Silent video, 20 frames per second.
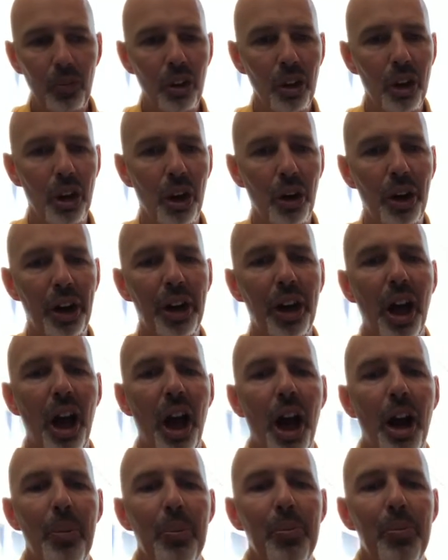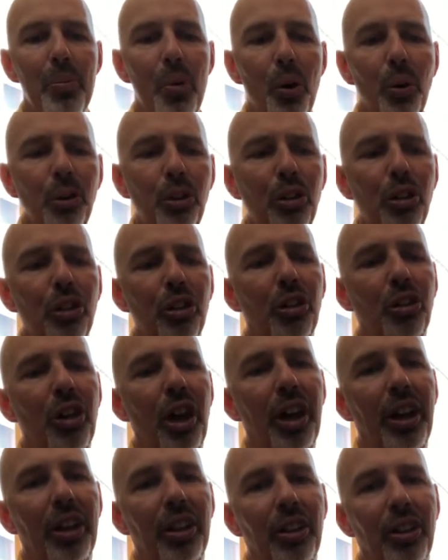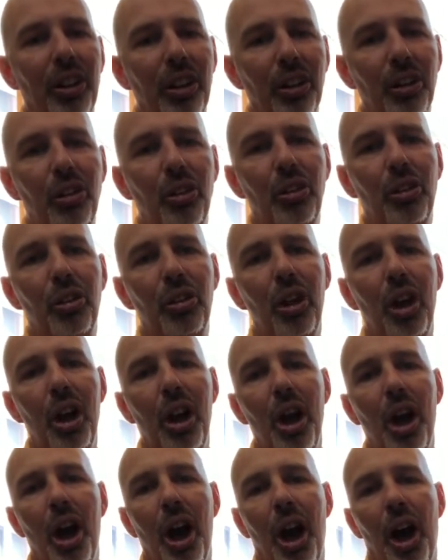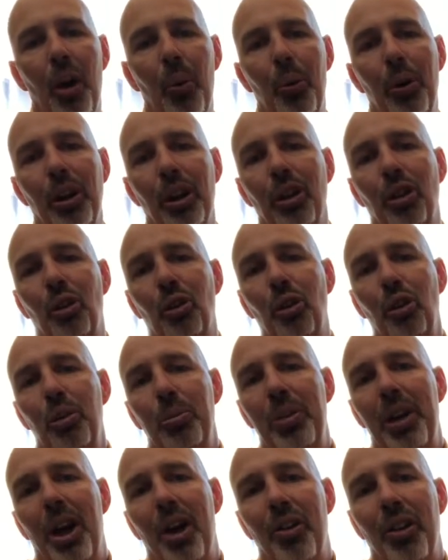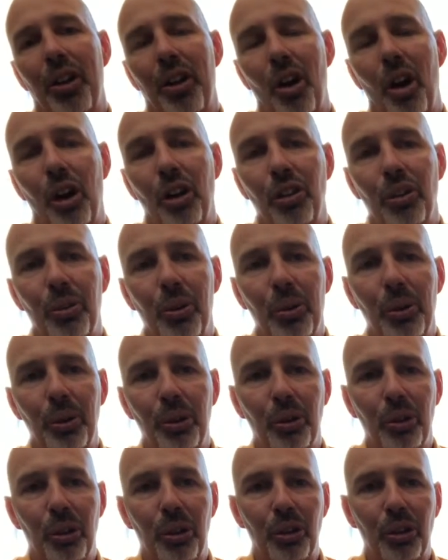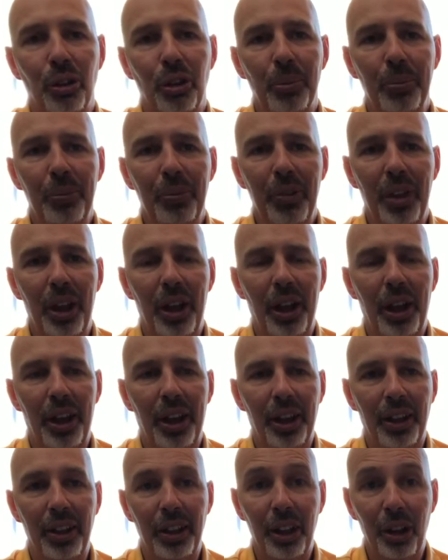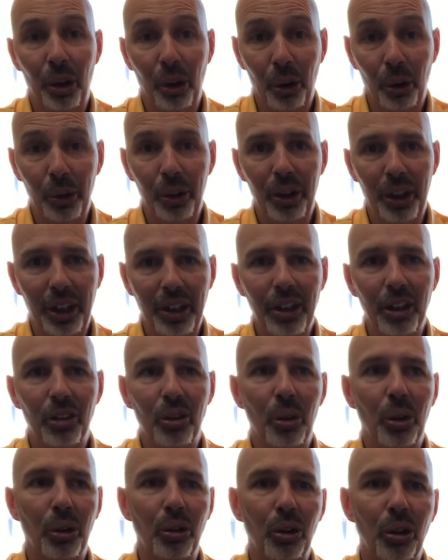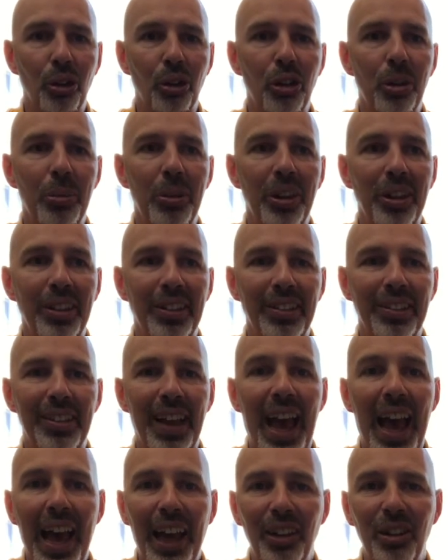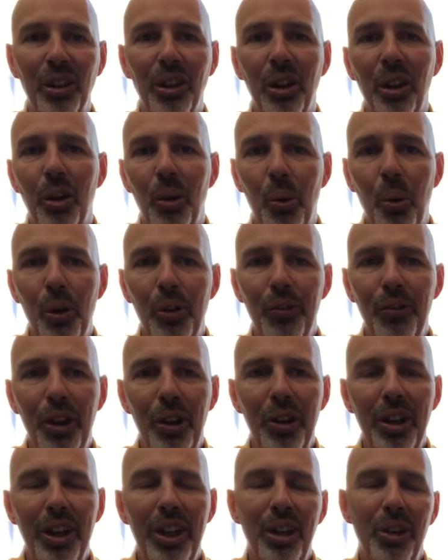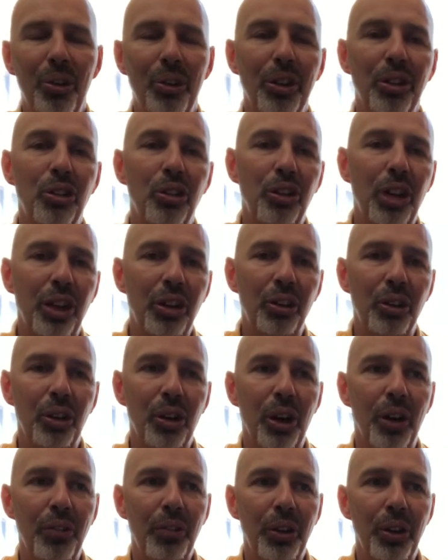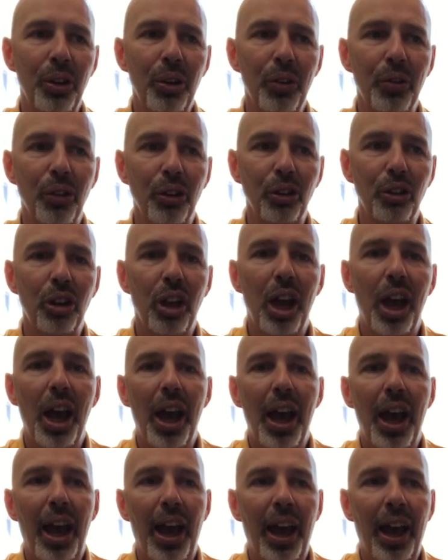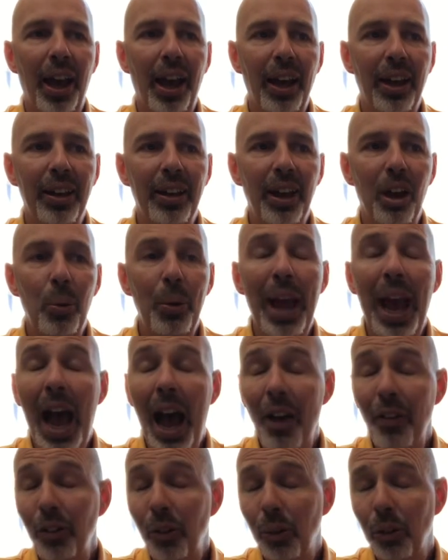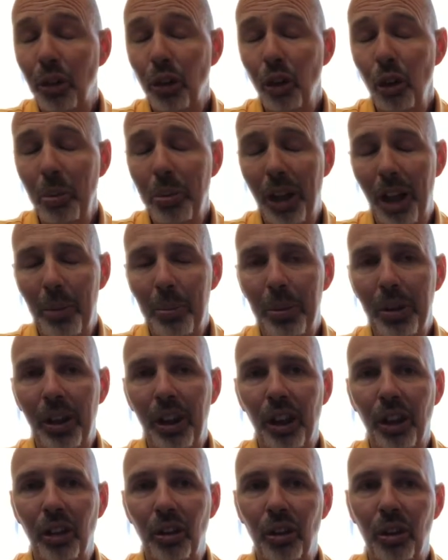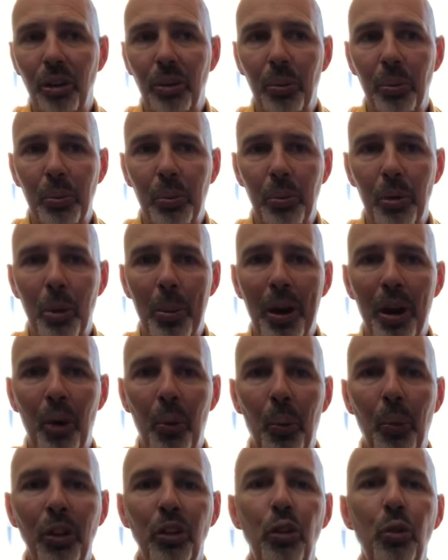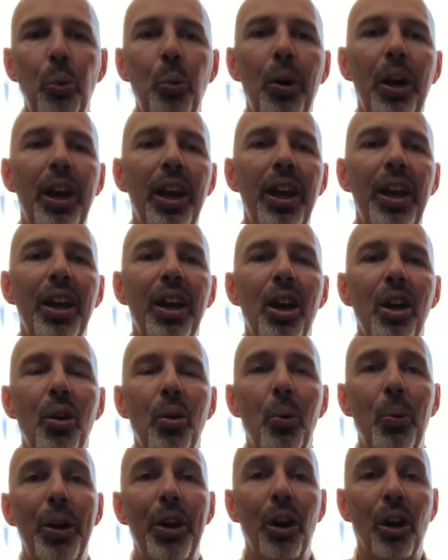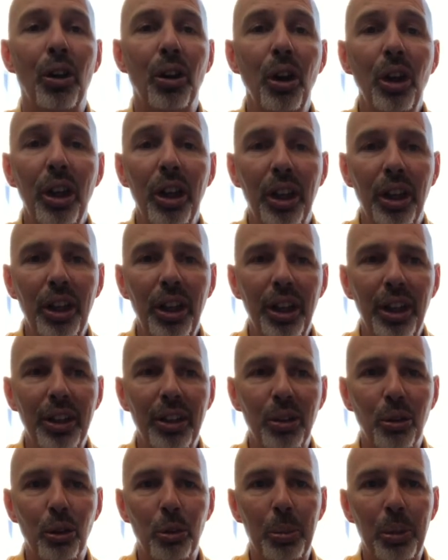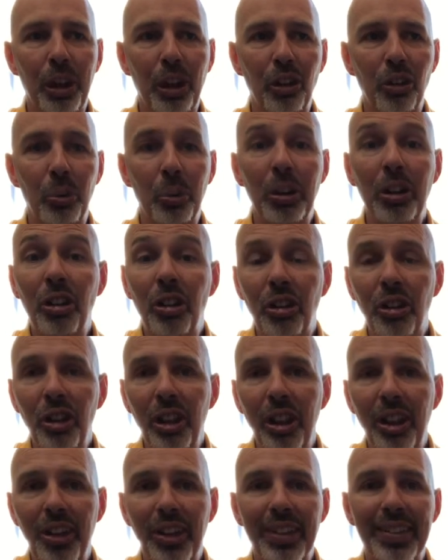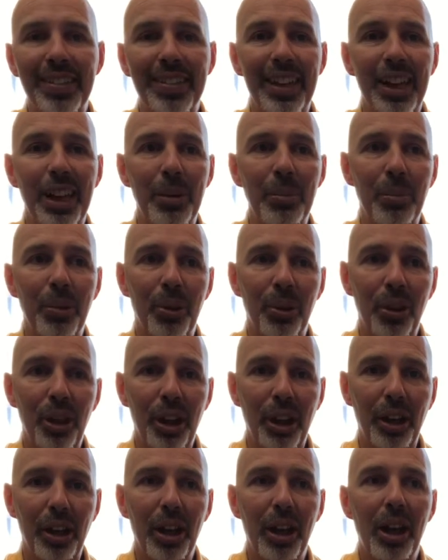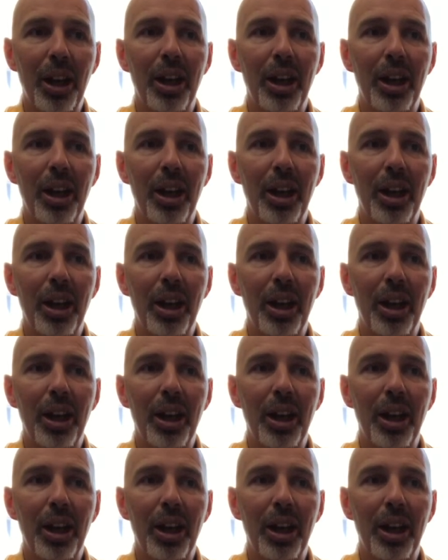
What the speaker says: All right, most scientists we'll assume now that our solar system and the Earth in the solar system is at or very near the center of the universe. And we have to assume that because no matter which way we are looking into space, we see the same thing.